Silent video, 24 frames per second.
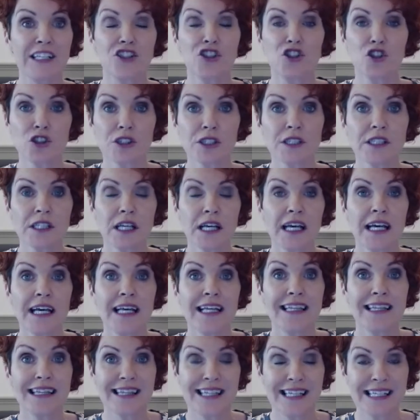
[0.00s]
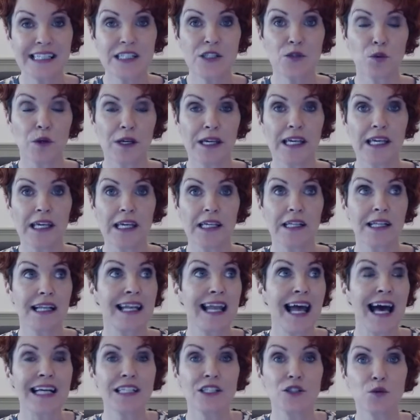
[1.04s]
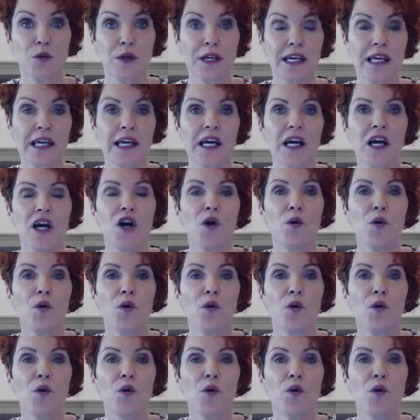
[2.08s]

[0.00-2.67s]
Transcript: just this week, last week,